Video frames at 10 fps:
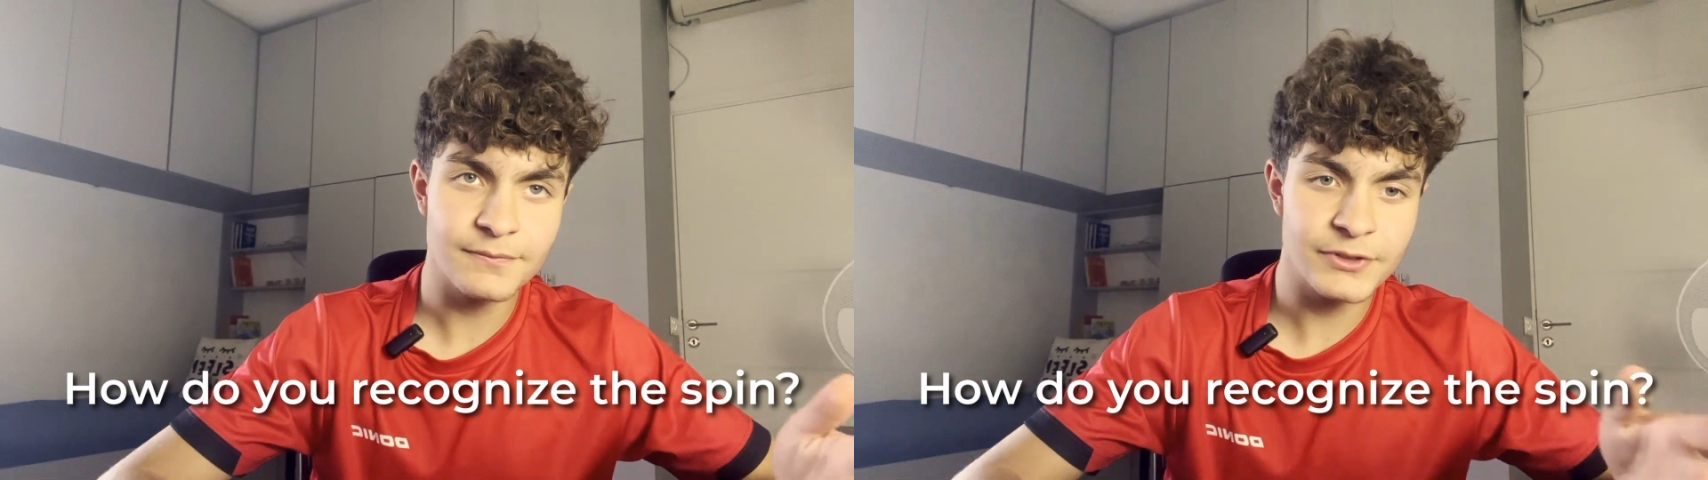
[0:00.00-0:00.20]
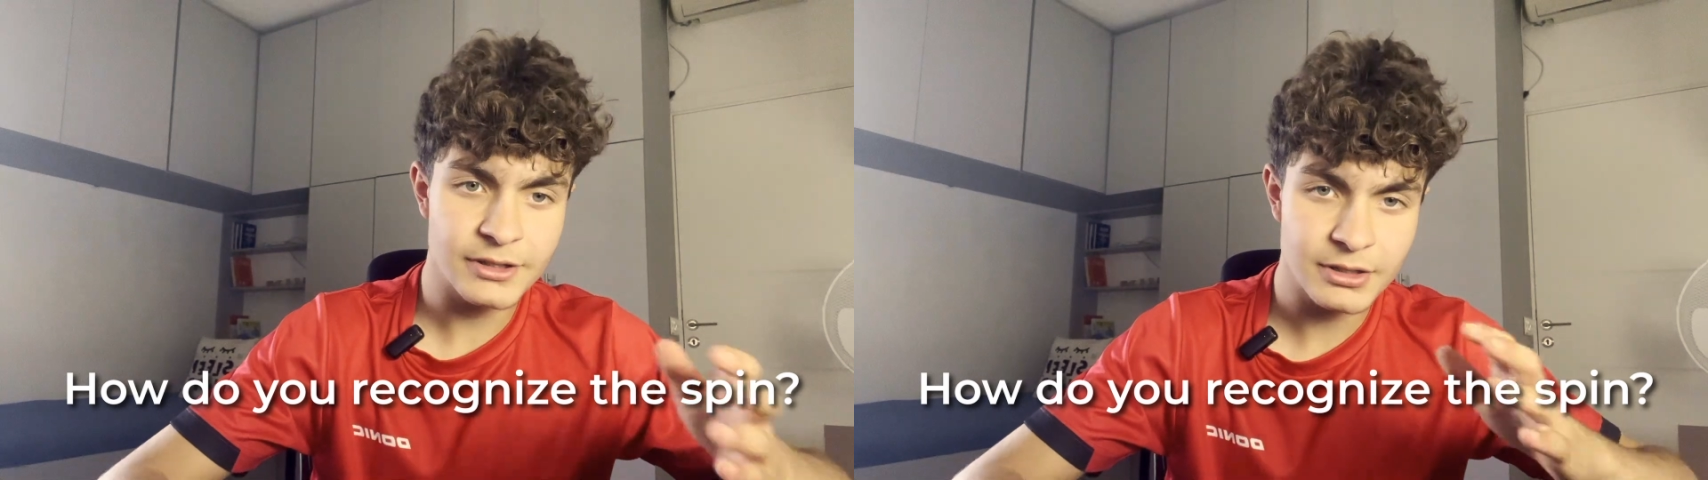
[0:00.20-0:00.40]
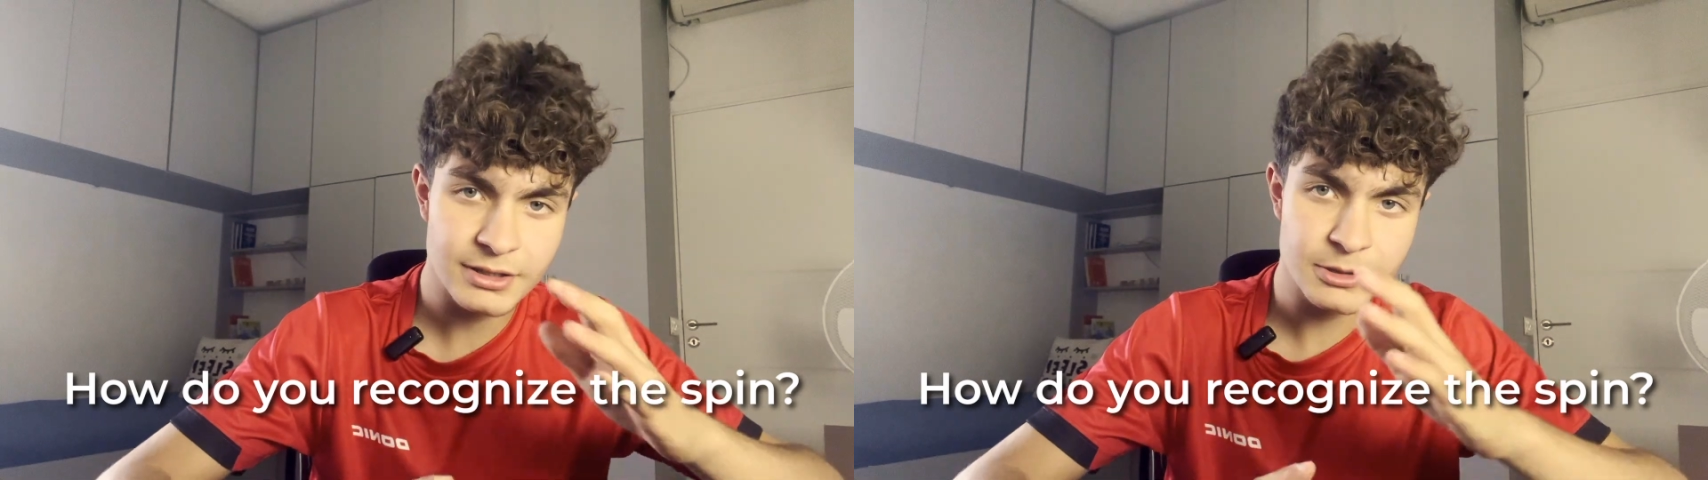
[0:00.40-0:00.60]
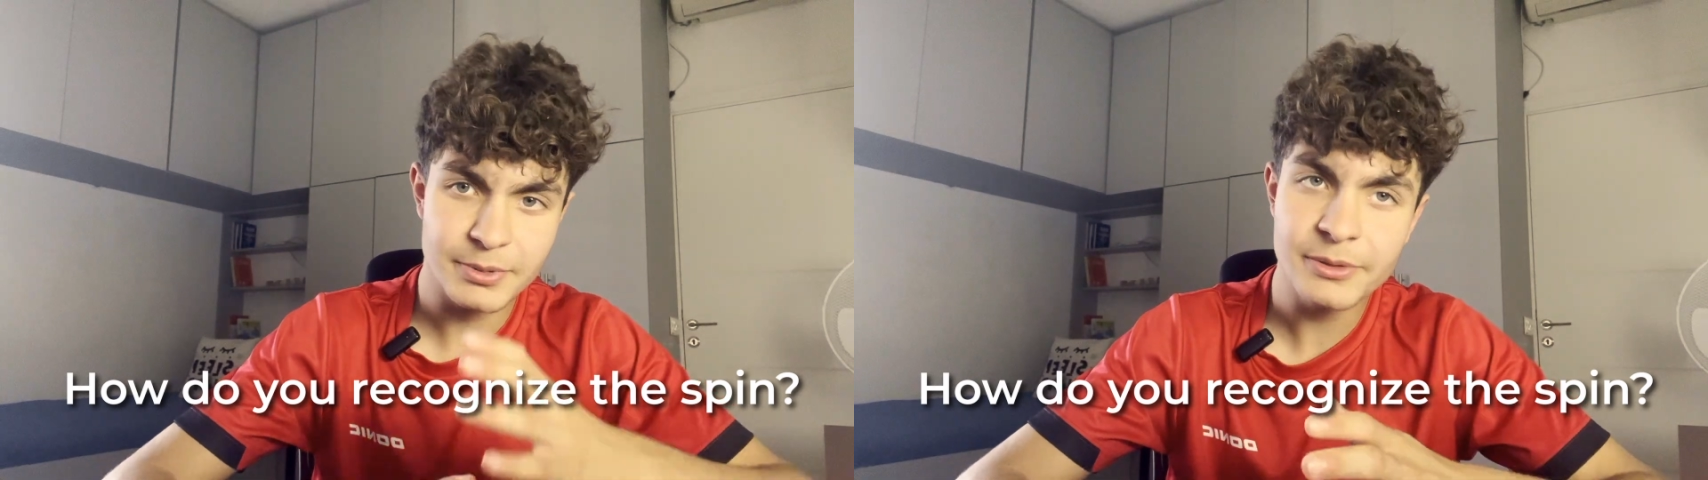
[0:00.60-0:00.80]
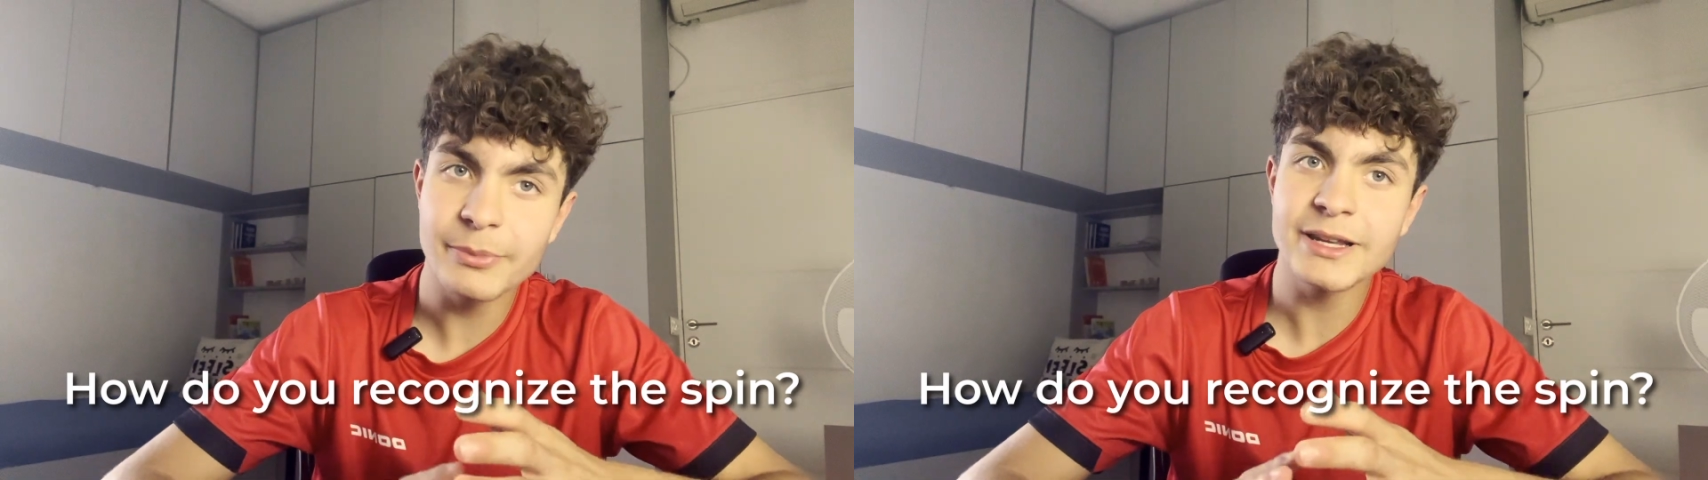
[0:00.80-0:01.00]
the
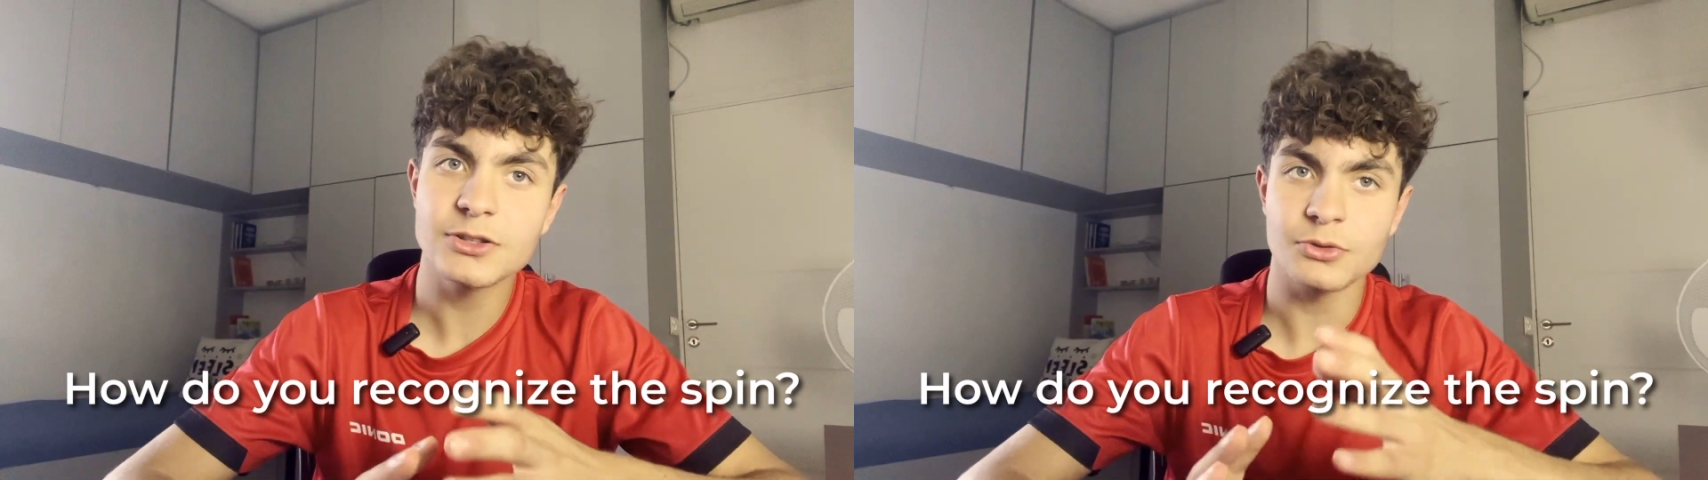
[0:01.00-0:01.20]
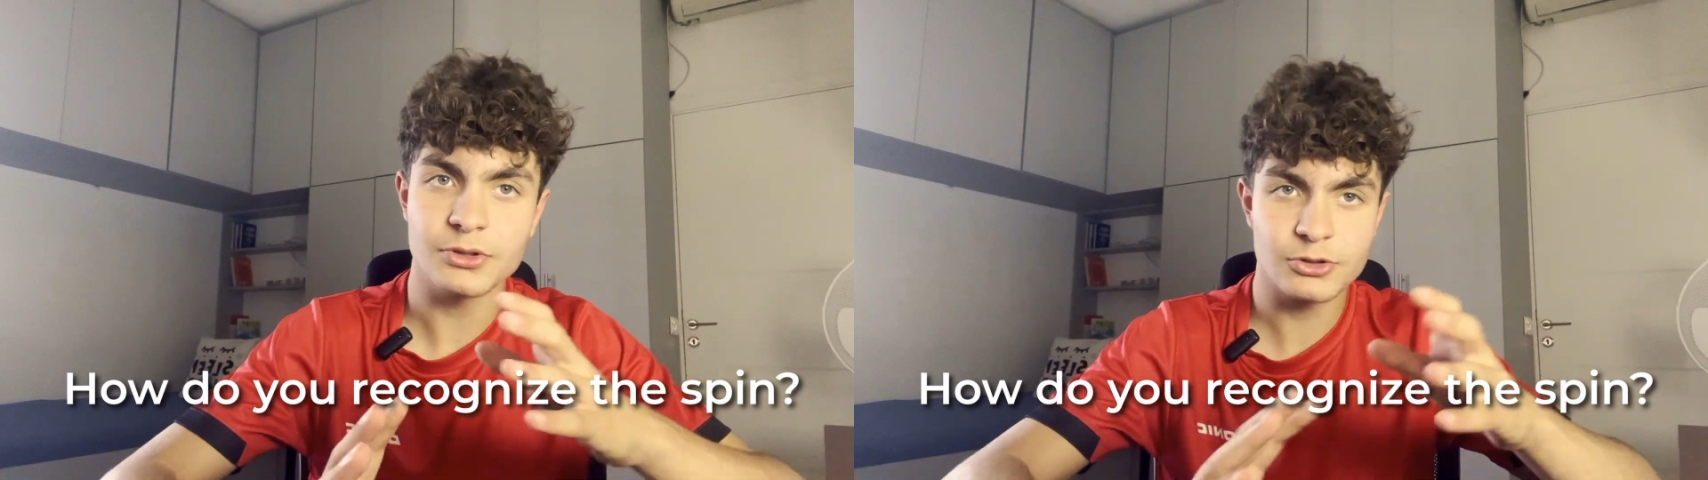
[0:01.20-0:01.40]
spin based on the